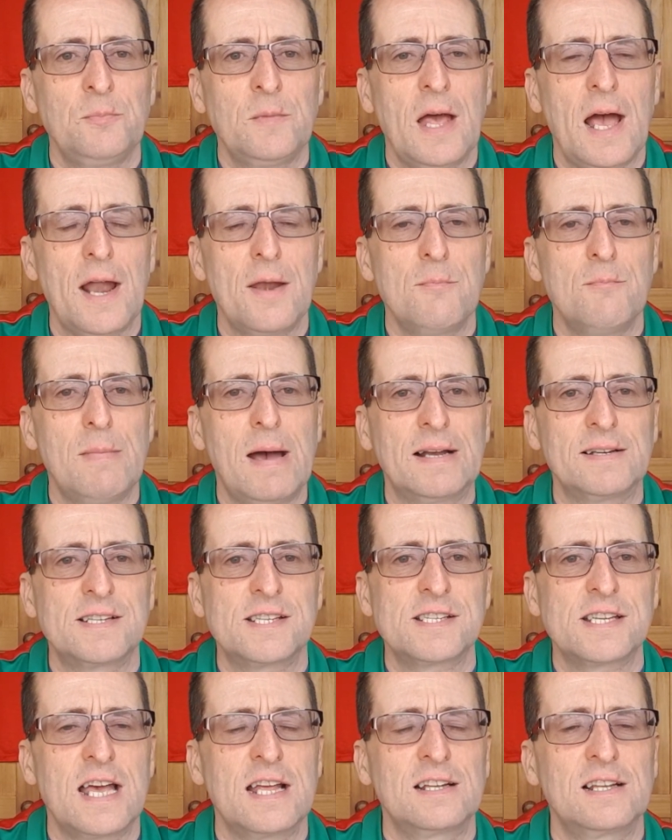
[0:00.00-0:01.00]
and Matt
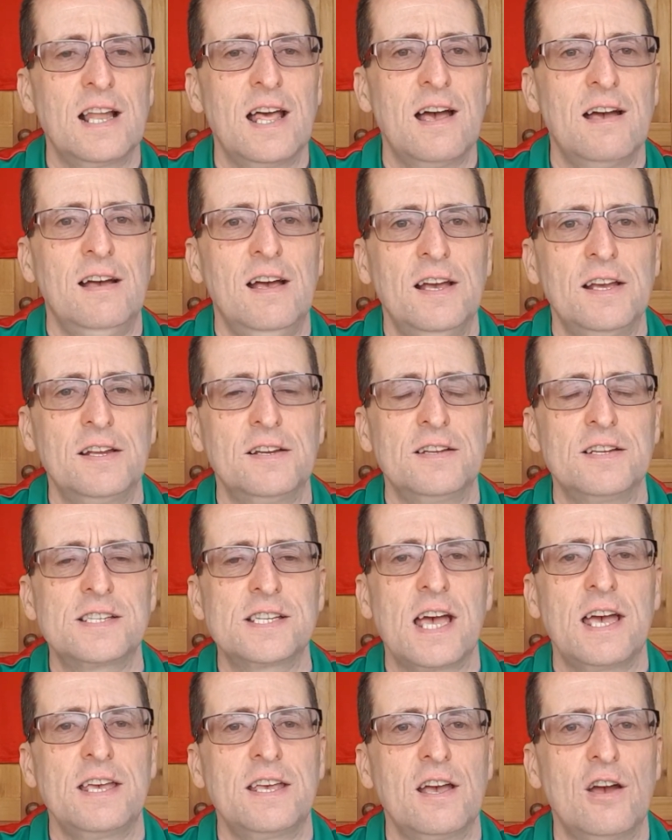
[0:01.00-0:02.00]
Sadler are going to
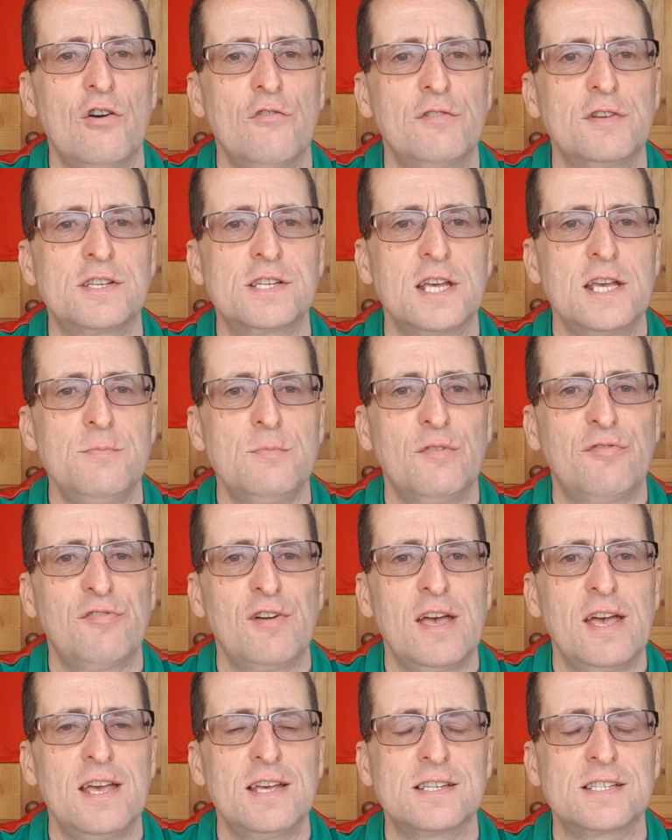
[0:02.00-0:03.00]
take over team
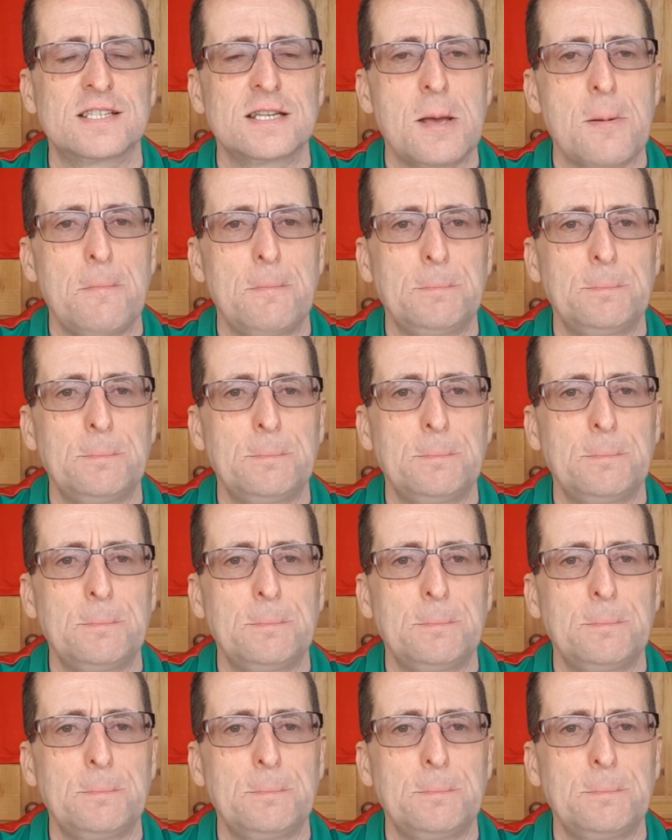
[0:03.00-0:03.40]
affairs.